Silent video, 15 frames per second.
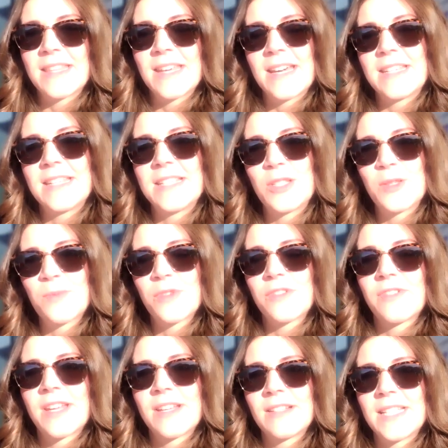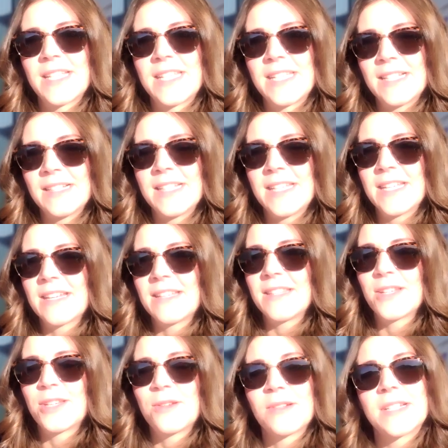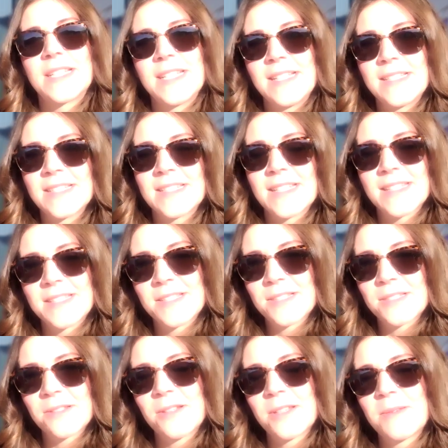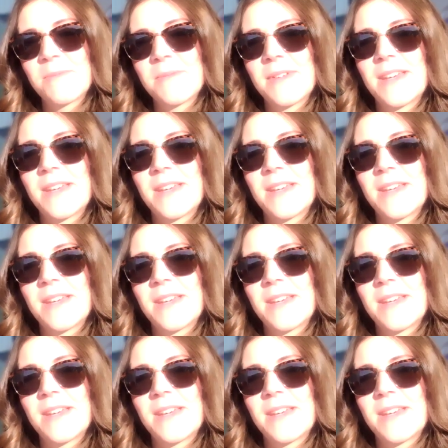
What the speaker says: that is profoundly healing and that you are needed at this time.